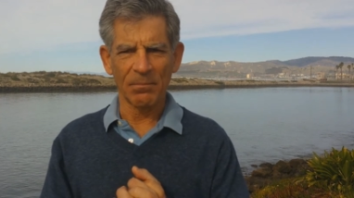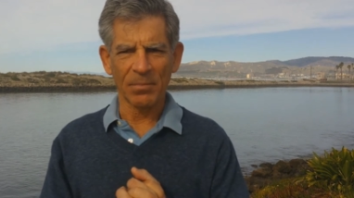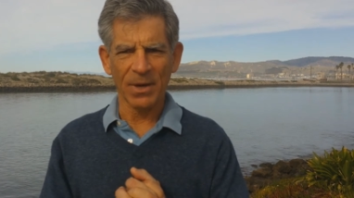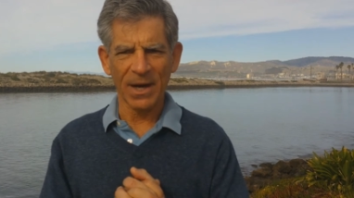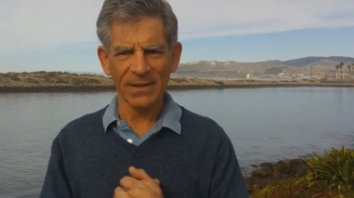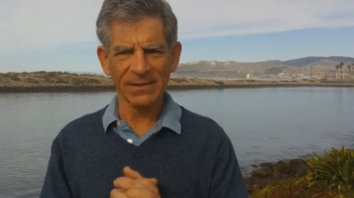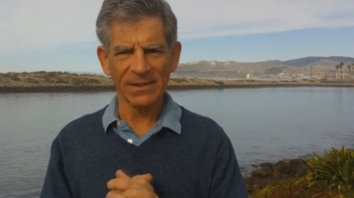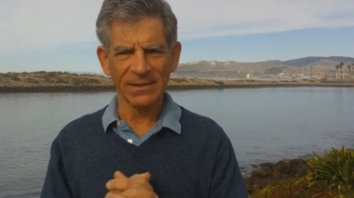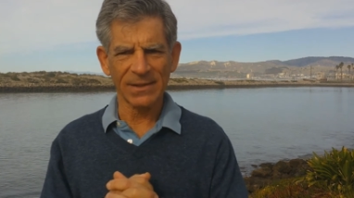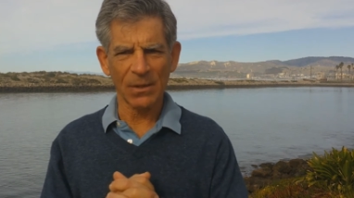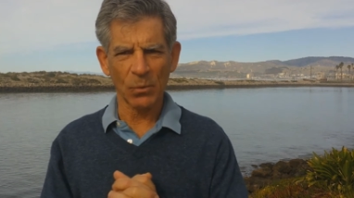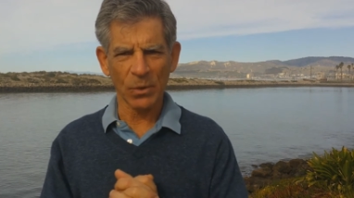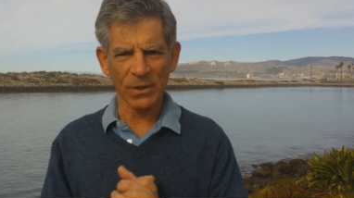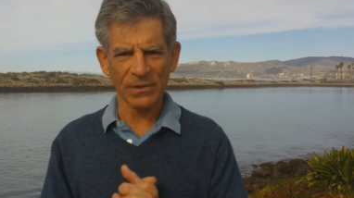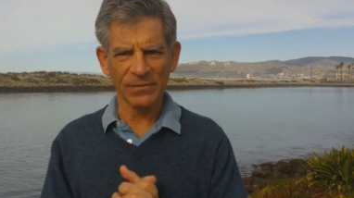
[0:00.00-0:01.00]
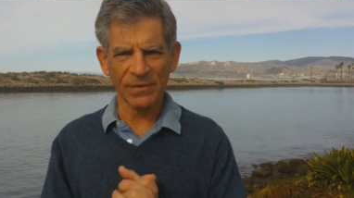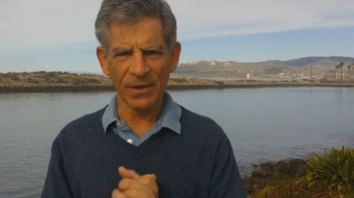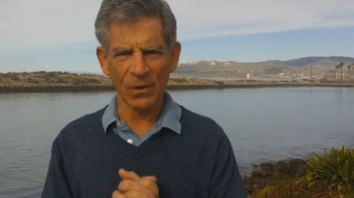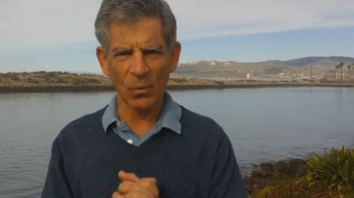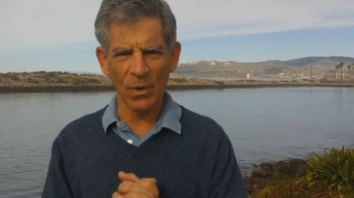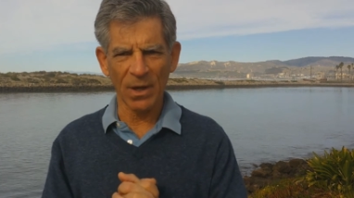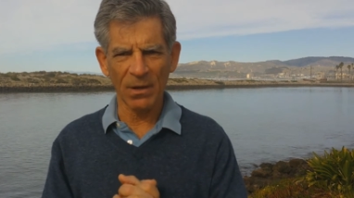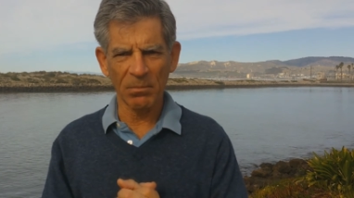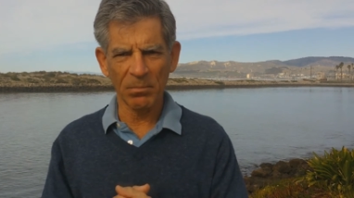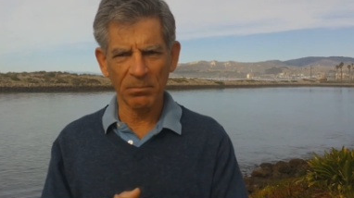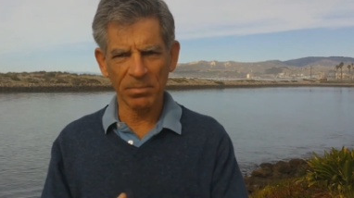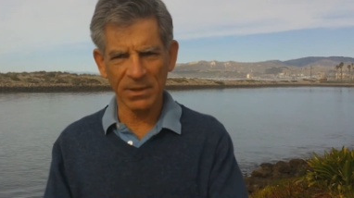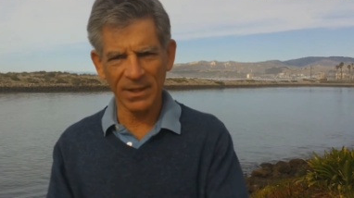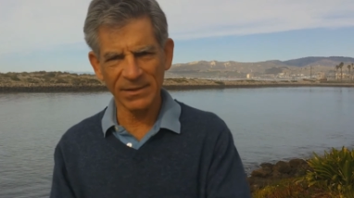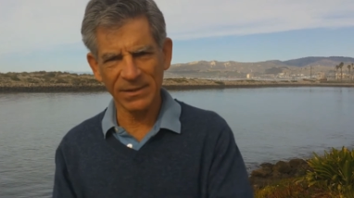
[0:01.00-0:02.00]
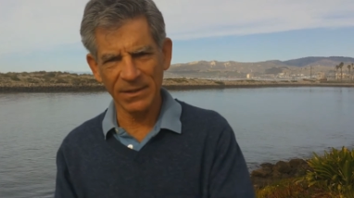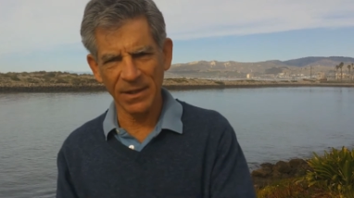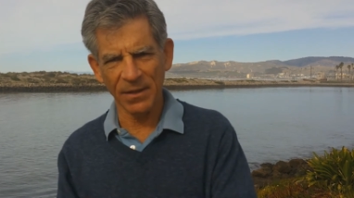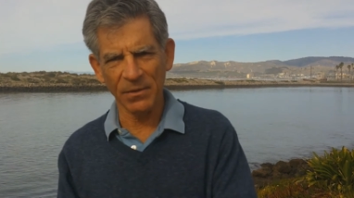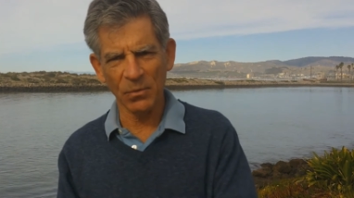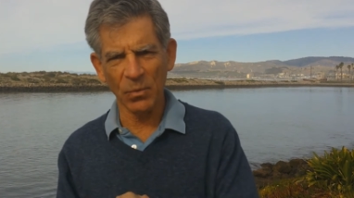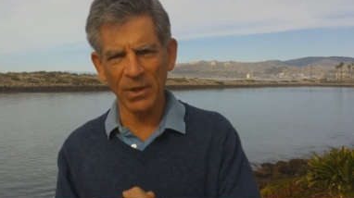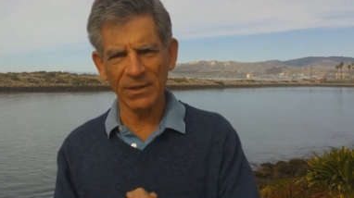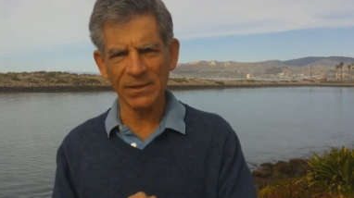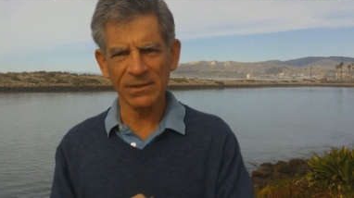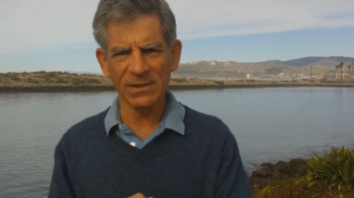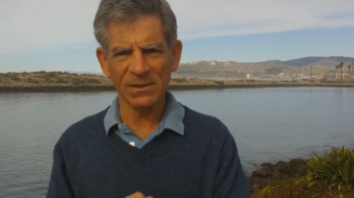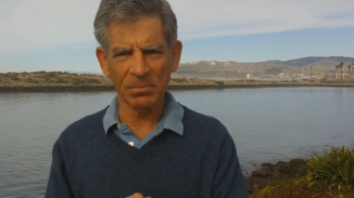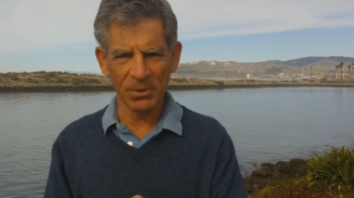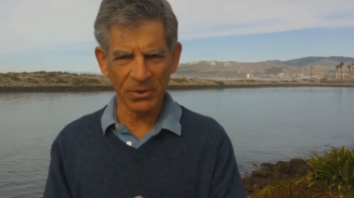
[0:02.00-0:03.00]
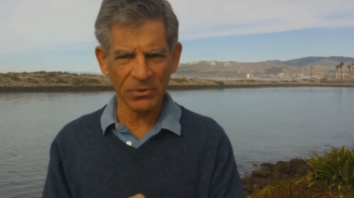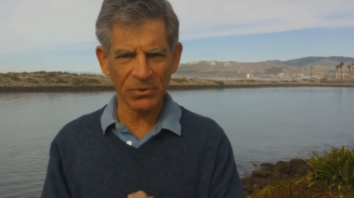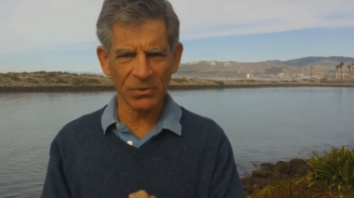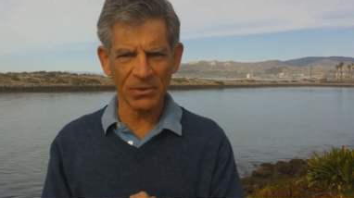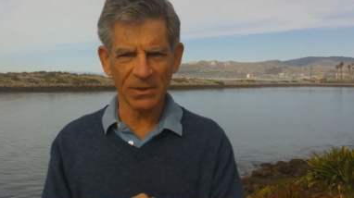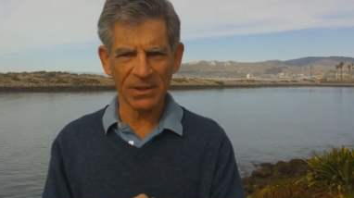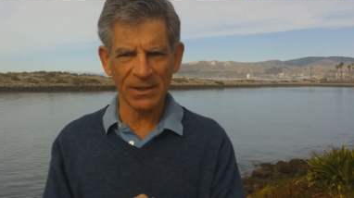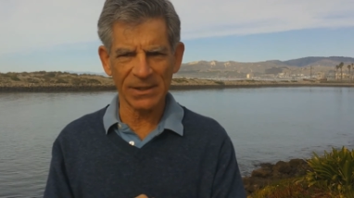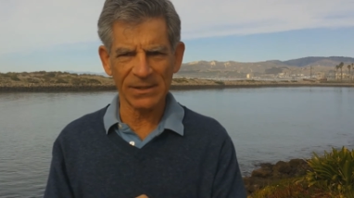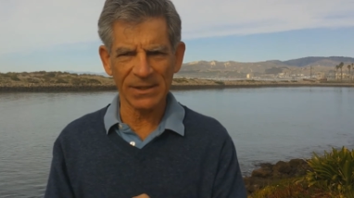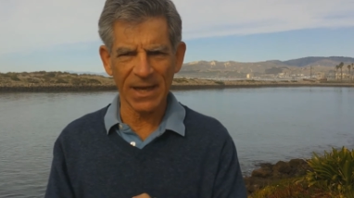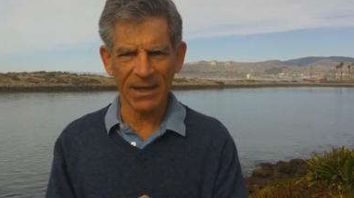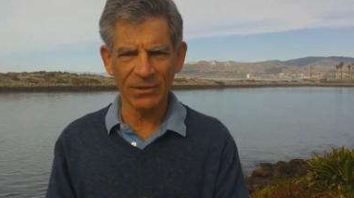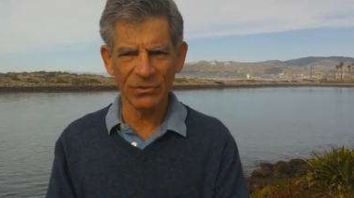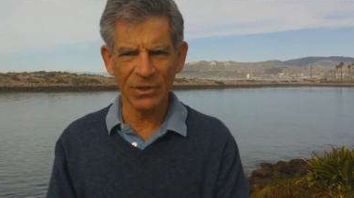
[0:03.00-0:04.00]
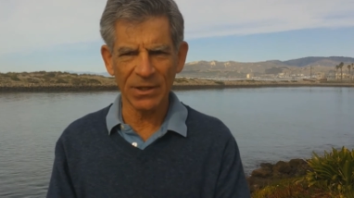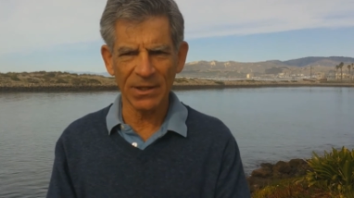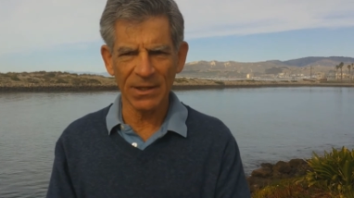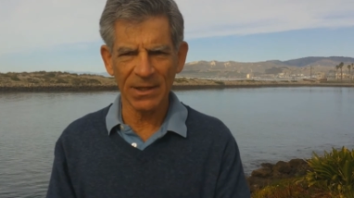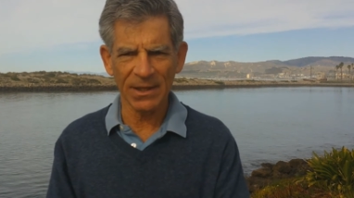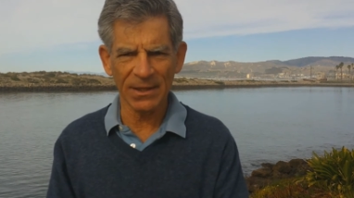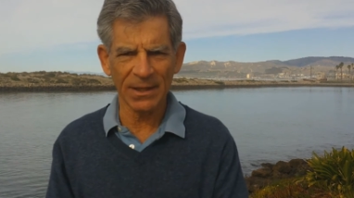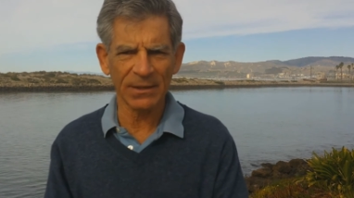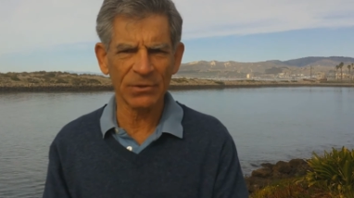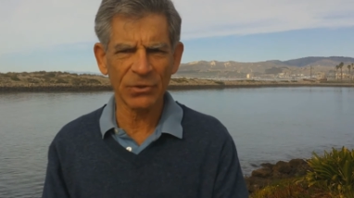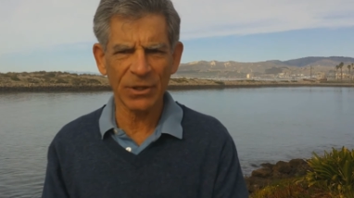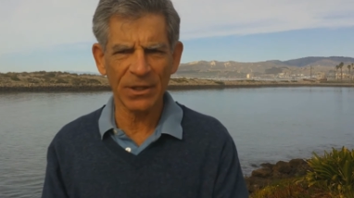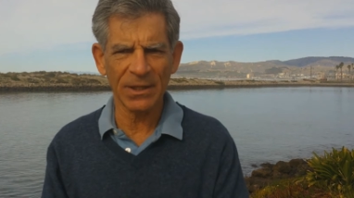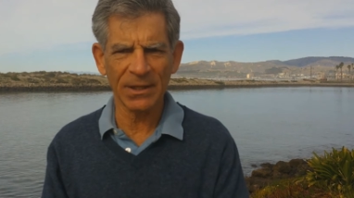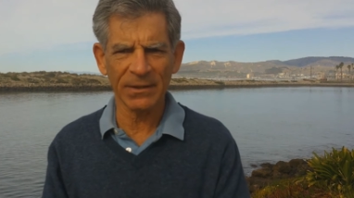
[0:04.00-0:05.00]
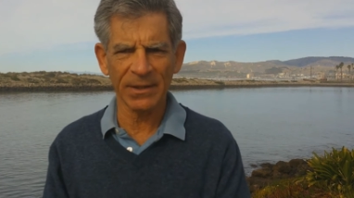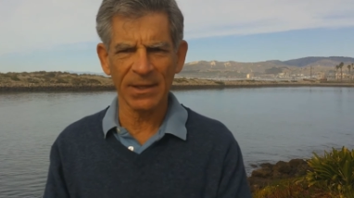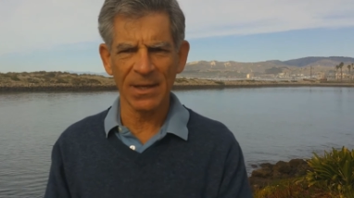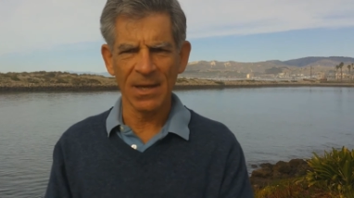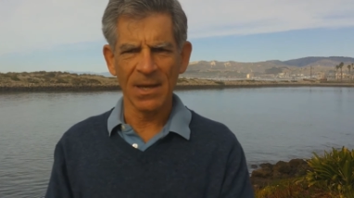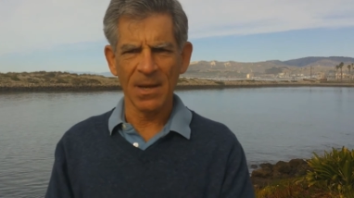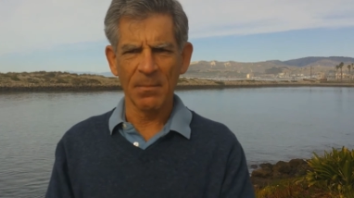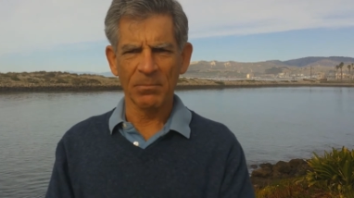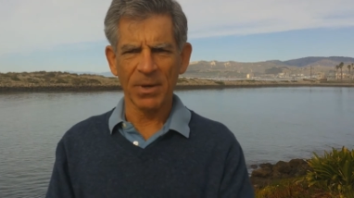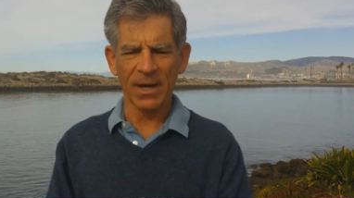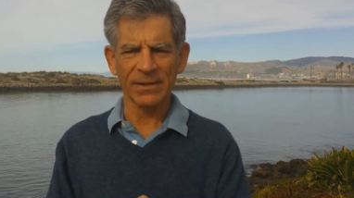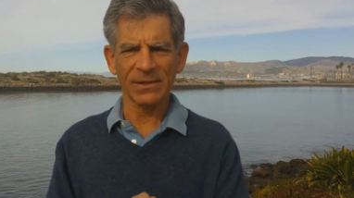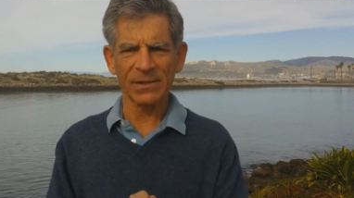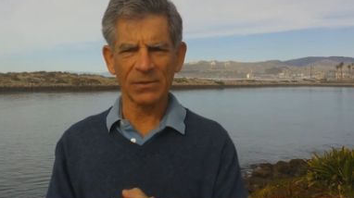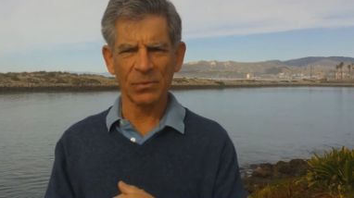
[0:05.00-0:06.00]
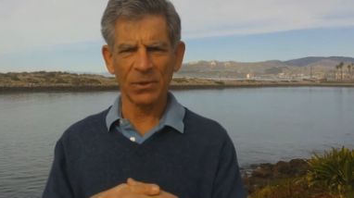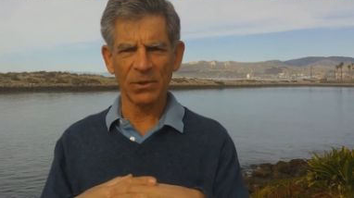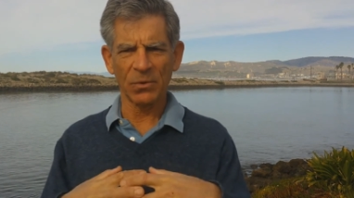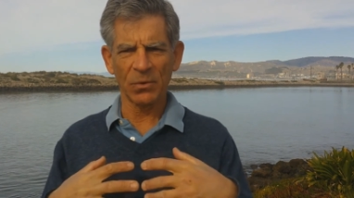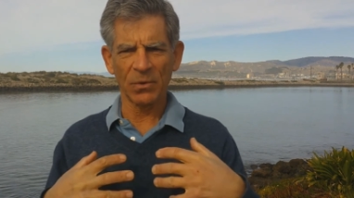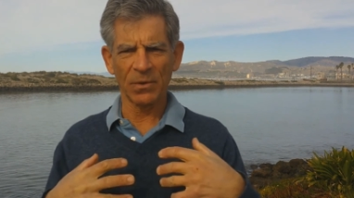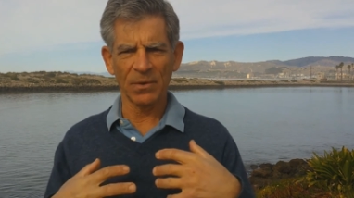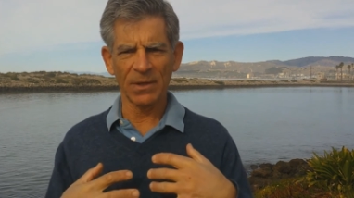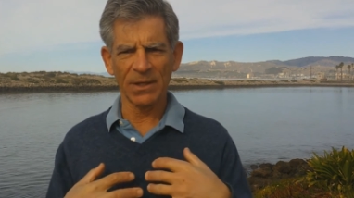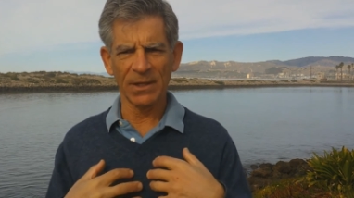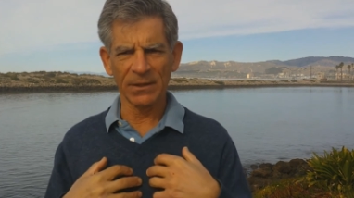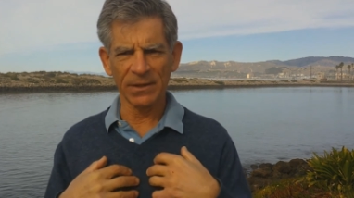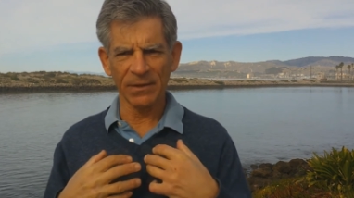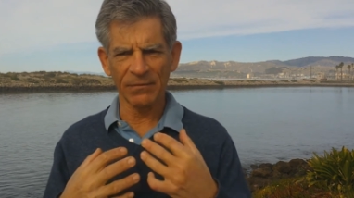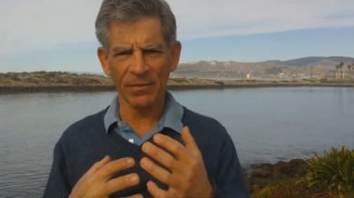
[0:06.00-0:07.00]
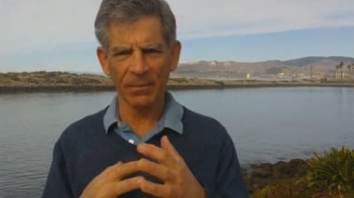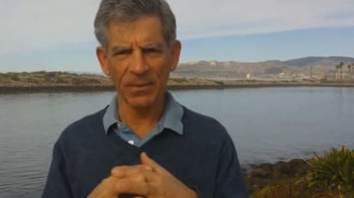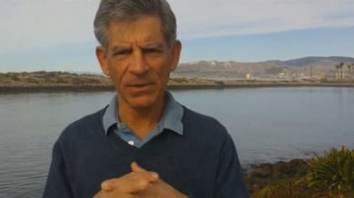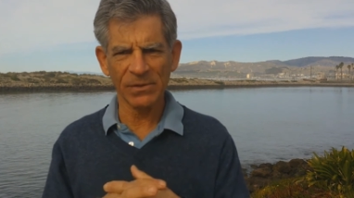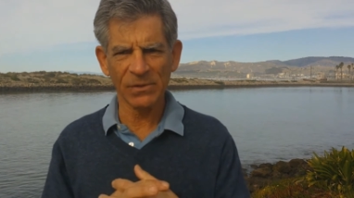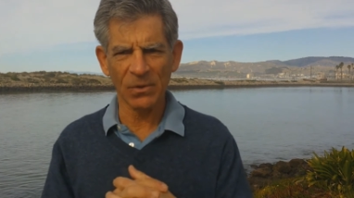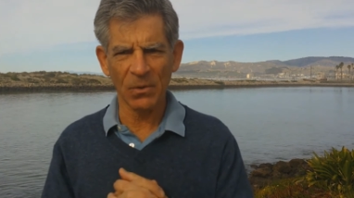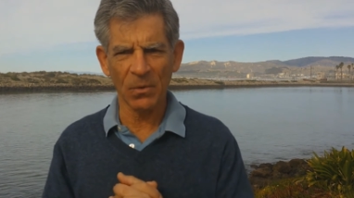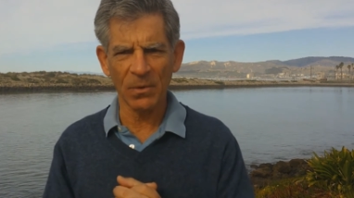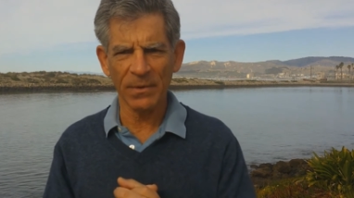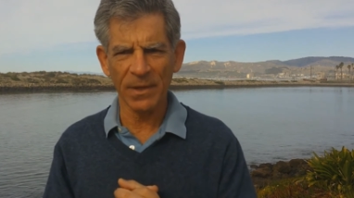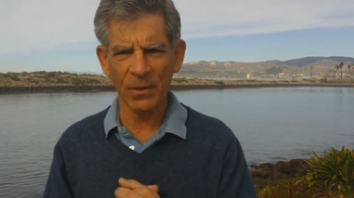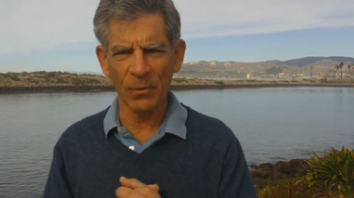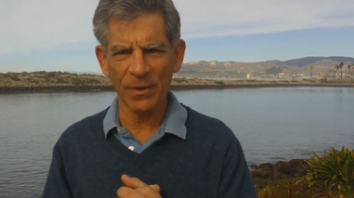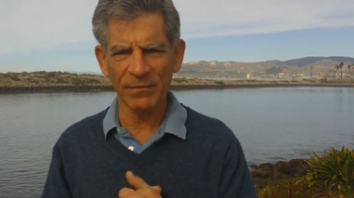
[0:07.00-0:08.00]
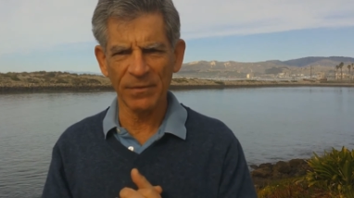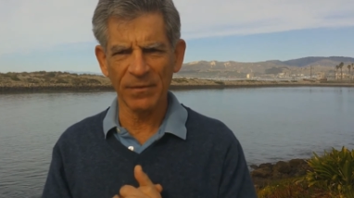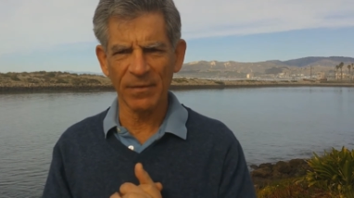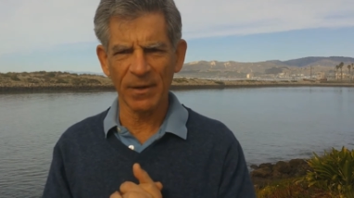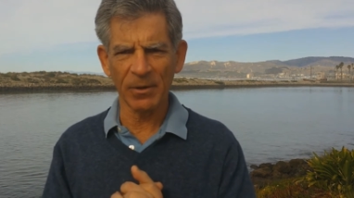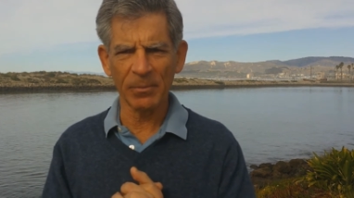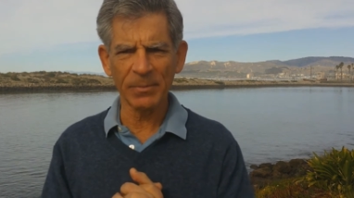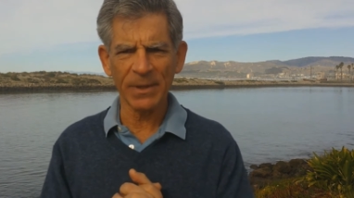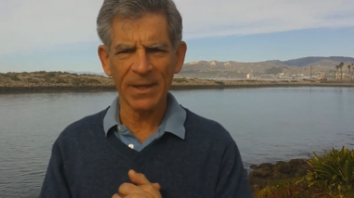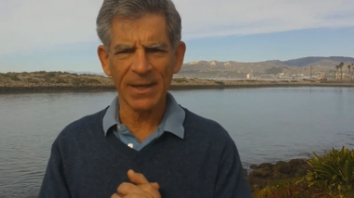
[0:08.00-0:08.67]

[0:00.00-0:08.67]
process that works very well, plus another one, spiritual kinesiology and energy healing process we do healing from the soul that we've developed.